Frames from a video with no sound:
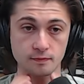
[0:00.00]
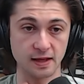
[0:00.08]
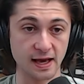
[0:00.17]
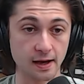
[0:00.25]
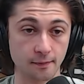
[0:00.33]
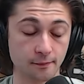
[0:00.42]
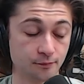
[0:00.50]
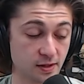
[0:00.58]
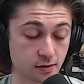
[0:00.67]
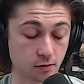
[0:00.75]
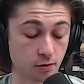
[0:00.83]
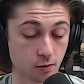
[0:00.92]
Yeah,
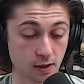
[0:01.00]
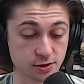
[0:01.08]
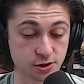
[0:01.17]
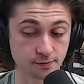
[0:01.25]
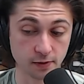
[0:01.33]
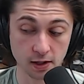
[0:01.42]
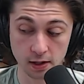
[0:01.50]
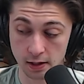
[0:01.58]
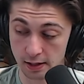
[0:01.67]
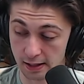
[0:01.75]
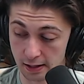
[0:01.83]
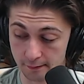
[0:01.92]
that's a great question.
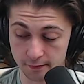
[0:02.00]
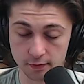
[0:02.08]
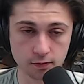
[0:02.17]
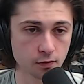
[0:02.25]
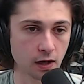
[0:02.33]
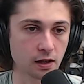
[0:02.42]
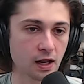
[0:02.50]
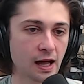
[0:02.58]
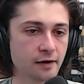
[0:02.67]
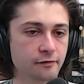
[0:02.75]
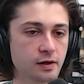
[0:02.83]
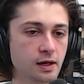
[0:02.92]
A
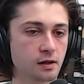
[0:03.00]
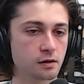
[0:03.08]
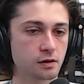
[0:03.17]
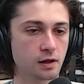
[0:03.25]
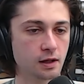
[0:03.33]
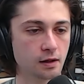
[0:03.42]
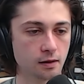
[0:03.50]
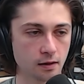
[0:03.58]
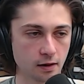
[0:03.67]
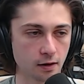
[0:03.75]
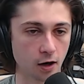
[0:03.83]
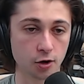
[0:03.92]
lot of it is
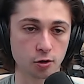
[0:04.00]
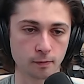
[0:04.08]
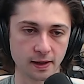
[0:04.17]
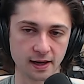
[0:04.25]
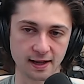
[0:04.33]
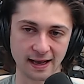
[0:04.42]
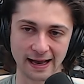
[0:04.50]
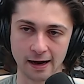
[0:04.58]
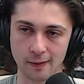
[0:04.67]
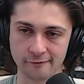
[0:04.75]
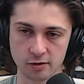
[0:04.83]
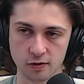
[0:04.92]
underpinning
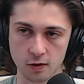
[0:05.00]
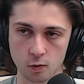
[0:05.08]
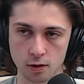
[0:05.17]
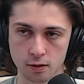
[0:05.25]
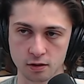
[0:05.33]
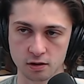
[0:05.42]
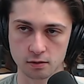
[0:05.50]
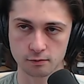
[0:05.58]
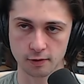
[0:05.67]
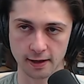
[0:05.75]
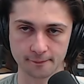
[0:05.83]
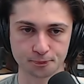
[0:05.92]
how everything works,
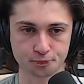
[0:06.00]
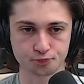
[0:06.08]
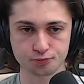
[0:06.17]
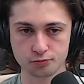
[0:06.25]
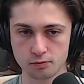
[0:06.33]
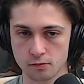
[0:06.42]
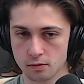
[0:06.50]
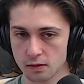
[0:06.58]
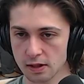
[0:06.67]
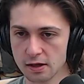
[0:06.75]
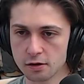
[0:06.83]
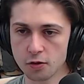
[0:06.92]
right?
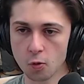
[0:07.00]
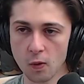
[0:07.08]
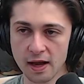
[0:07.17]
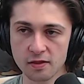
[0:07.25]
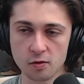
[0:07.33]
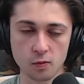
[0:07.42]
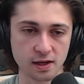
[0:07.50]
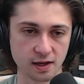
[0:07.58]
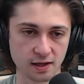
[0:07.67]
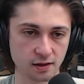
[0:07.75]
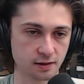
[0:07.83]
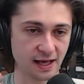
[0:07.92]
It's the way that we
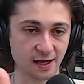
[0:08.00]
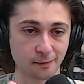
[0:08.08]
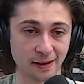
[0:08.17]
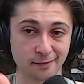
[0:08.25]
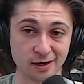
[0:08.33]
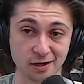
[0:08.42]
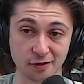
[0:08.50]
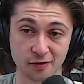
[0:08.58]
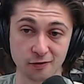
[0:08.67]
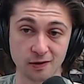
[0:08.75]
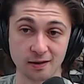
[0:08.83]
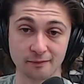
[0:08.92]
can take payment in
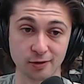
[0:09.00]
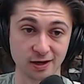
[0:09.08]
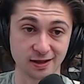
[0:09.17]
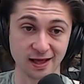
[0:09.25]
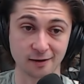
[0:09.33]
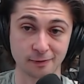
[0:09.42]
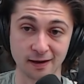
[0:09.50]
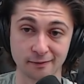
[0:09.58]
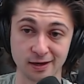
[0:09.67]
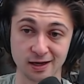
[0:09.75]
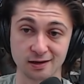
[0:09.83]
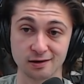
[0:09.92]
Ethereum, we could take
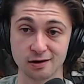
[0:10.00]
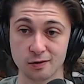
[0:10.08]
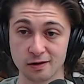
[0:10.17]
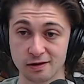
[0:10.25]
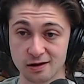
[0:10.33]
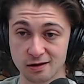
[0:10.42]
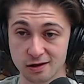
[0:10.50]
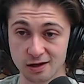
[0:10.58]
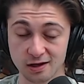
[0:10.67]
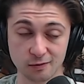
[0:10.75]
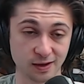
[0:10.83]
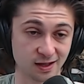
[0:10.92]
payment in
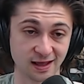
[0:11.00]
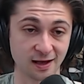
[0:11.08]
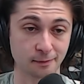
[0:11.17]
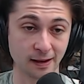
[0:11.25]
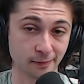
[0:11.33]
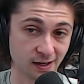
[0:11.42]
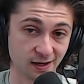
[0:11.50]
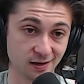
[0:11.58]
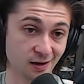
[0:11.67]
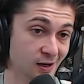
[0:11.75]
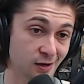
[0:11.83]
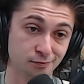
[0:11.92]
USDC, we could take payment in
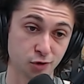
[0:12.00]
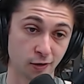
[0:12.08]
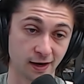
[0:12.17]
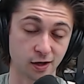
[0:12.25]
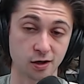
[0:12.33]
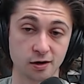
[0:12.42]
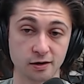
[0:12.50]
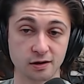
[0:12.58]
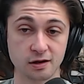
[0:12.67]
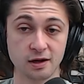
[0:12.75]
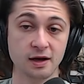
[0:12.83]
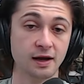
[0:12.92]
credit
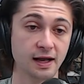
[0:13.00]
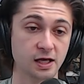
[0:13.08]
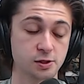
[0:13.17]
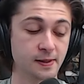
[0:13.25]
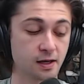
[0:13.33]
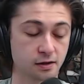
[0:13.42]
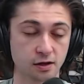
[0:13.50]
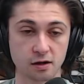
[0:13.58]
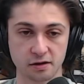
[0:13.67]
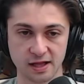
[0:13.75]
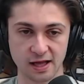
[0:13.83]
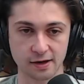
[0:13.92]
cards. It's because it all
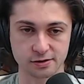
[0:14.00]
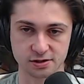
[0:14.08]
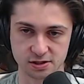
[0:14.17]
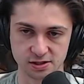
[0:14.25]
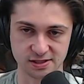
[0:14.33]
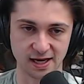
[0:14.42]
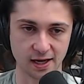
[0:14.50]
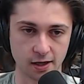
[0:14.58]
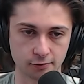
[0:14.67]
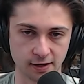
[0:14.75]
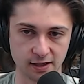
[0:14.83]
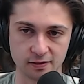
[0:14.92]
settles to Zion,
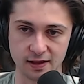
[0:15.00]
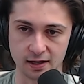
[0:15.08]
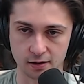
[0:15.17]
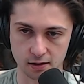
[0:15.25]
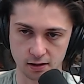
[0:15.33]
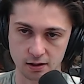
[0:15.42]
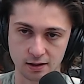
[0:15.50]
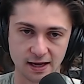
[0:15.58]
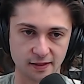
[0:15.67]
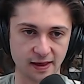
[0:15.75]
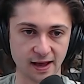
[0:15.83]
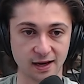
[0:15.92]
right? And then a lot of
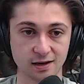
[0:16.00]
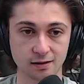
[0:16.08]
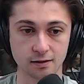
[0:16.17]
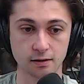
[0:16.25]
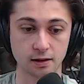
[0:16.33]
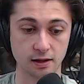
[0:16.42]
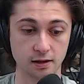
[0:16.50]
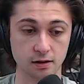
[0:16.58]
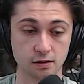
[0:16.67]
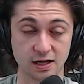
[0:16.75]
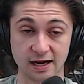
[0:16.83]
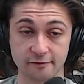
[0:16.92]
that is
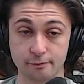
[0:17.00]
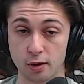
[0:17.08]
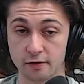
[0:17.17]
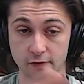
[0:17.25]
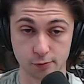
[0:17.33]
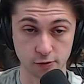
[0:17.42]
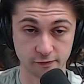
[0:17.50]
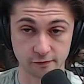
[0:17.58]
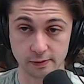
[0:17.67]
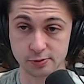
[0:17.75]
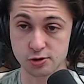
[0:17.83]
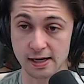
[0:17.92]
kind of part of our proof of
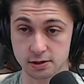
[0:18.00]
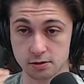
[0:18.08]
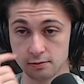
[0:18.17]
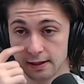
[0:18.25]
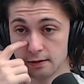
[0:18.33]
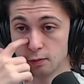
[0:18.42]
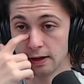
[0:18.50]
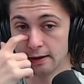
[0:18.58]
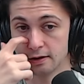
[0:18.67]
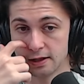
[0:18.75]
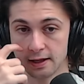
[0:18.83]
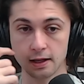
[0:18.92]
abstraction, right? Where I
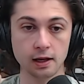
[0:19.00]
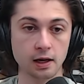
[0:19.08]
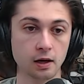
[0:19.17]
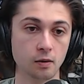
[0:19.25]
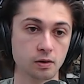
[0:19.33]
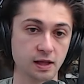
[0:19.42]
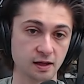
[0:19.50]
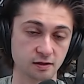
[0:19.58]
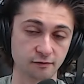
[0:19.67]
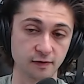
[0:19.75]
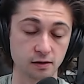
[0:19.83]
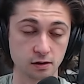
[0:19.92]
say, take the
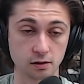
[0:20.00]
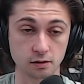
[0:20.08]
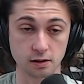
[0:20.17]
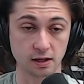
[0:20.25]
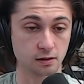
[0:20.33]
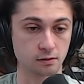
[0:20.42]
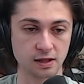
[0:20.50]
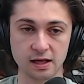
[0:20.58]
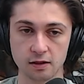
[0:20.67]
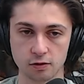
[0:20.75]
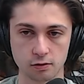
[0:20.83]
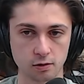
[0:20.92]
fees in
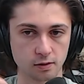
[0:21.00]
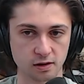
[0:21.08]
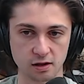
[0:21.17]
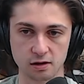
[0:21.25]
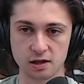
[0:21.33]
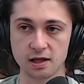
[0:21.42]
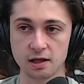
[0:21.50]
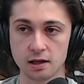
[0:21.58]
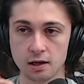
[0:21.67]
ETH or USDC,